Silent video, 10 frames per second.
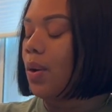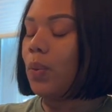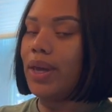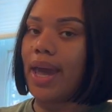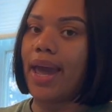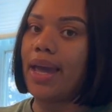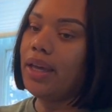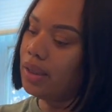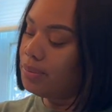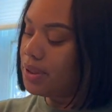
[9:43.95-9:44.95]
We got
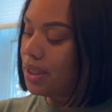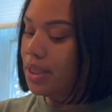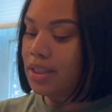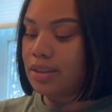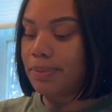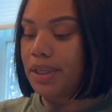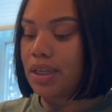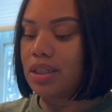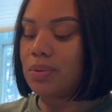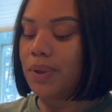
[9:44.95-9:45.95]
hemp seeds
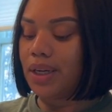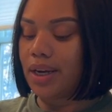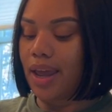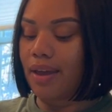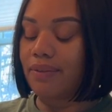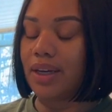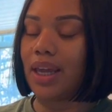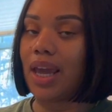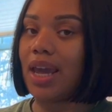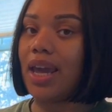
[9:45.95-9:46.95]
because we didn't have any
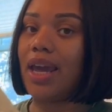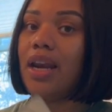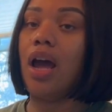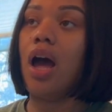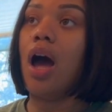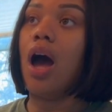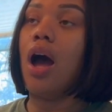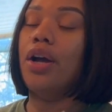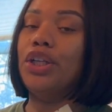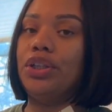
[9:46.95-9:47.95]
and
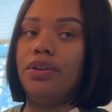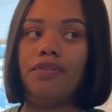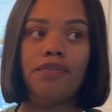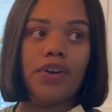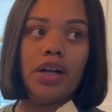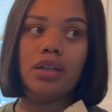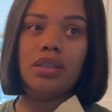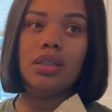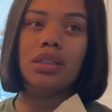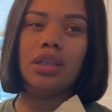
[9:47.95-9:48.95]
the
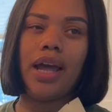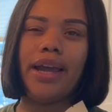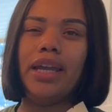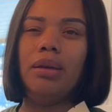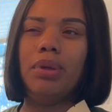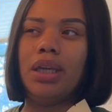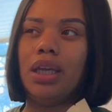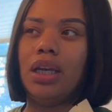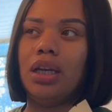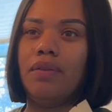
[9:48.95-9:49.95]
first like in the
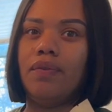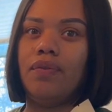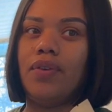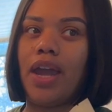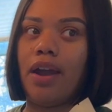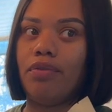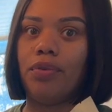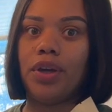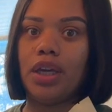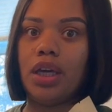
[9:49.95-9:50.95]
beginning of
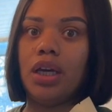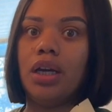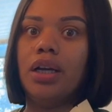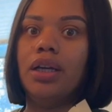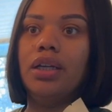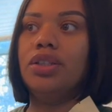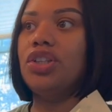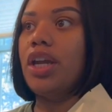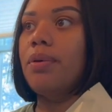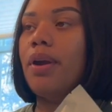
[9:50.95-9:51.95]
every year in
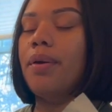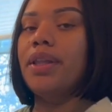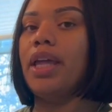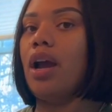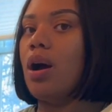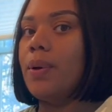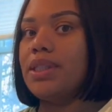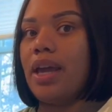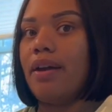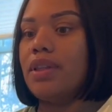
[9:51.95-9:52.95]
January, they always
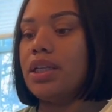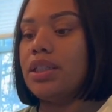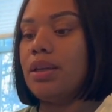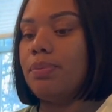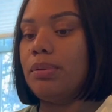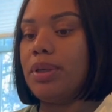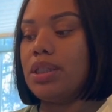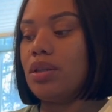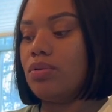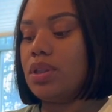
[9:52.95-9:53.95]
have their
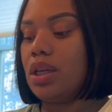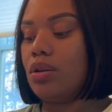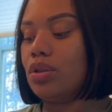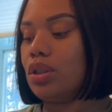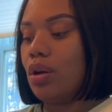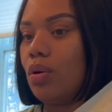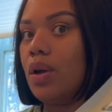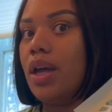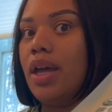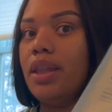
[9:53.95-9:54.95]
supplements on sale. So
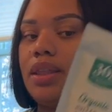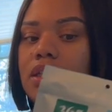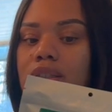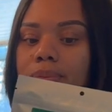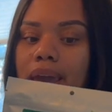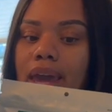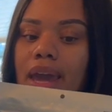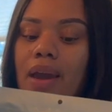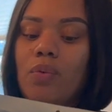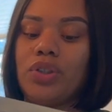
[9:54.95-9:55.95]
this
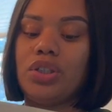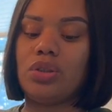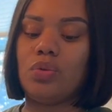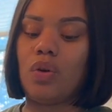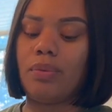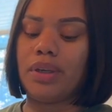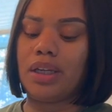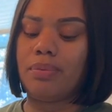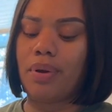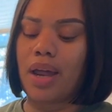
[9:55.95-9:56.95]
bag, which is
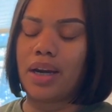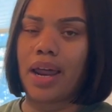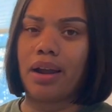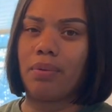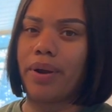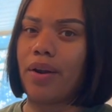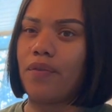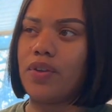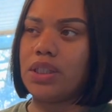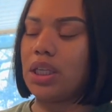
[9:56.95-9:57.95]
normally probably like around
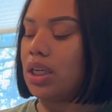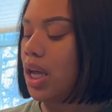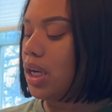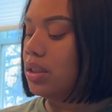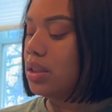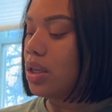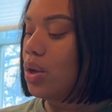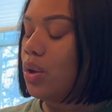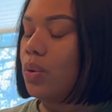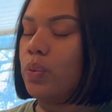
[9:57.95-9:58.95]
$15,
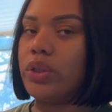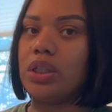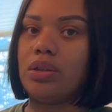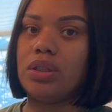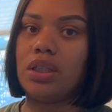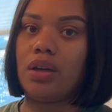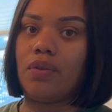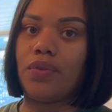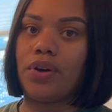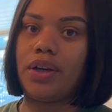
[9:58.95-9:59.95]
was on sale
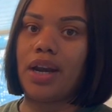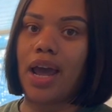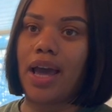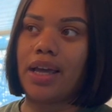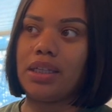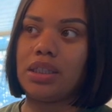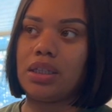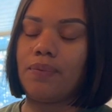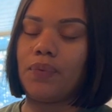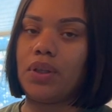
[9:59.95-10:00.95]
for nine
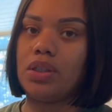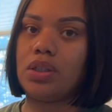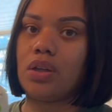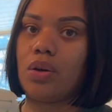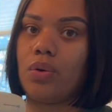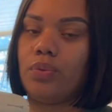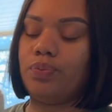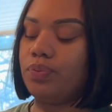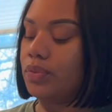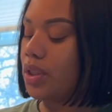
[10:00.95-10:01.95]
something. So
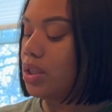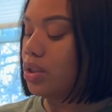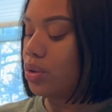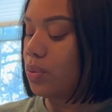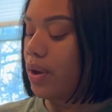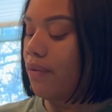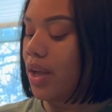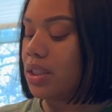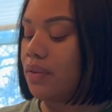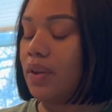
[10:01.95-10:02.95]
it's a 12
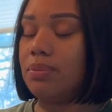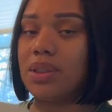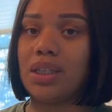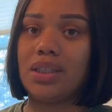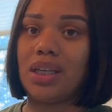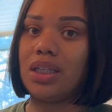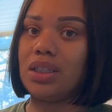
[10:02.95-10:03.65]
ounce of hemp seeds.